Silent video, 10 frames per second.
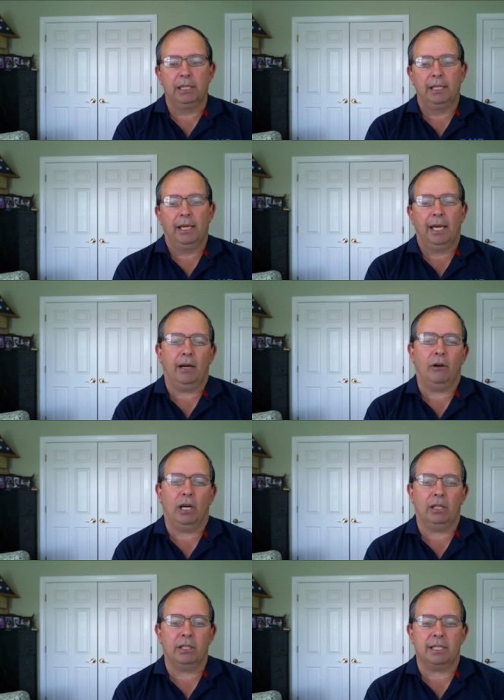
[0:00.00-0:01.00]
how all the
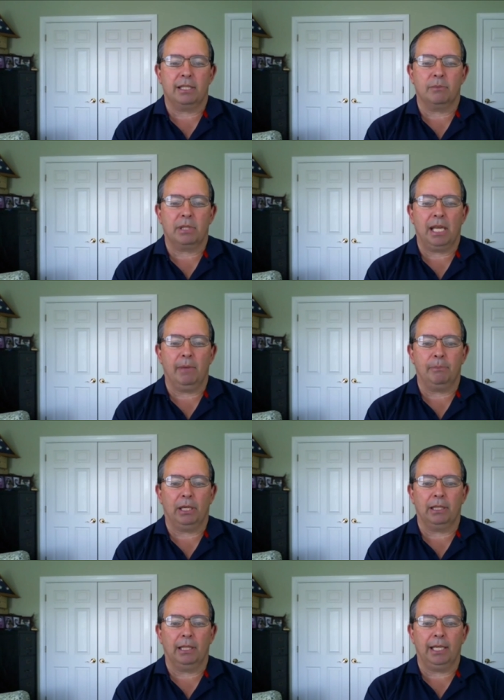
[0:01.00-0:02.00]
systems came up
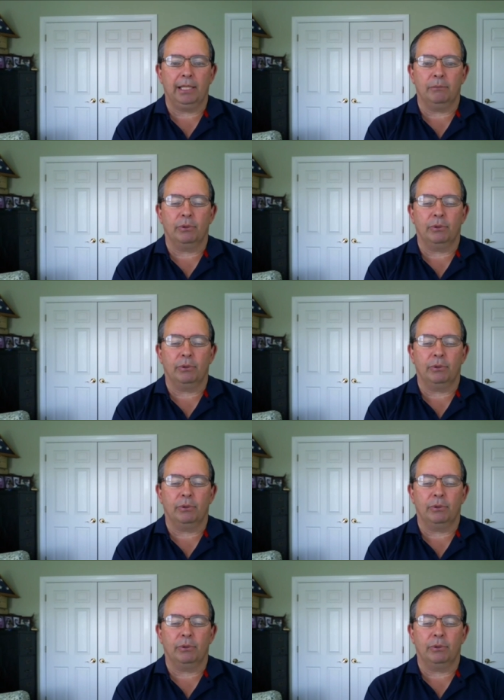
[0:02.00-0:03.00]
online and pro- operated
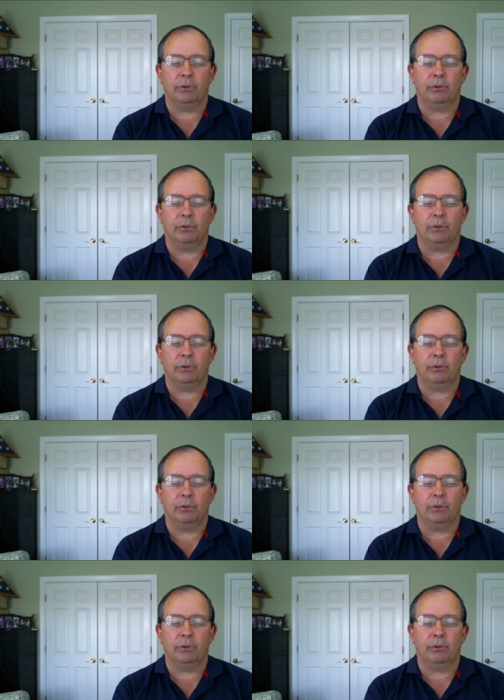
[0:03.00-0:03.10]
properly.